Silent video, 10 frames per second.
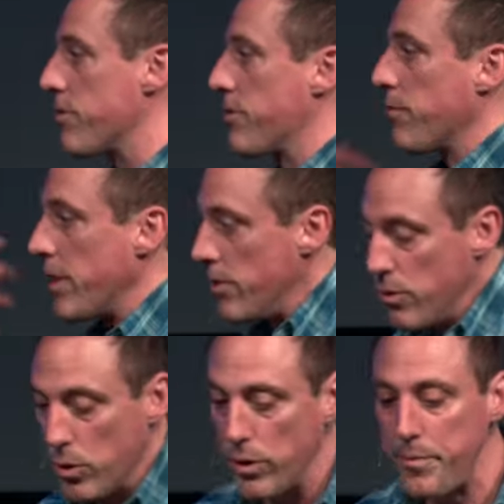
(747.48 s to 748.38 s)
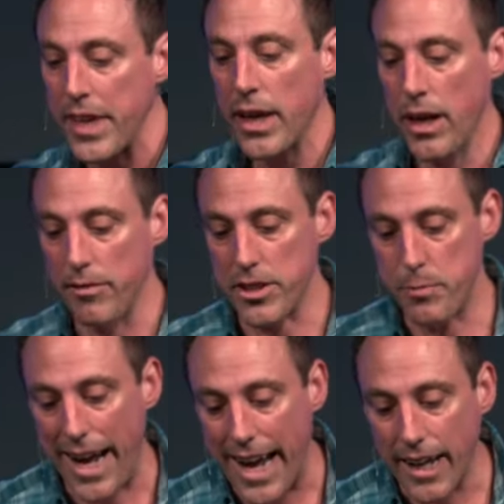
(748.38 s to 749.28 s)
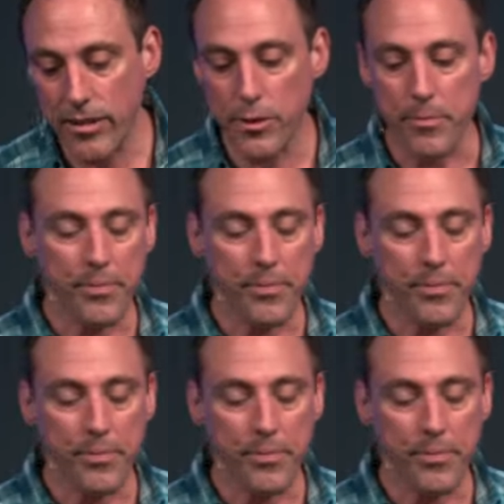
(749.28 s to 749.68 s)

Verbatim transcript: is just a renewal of this pact.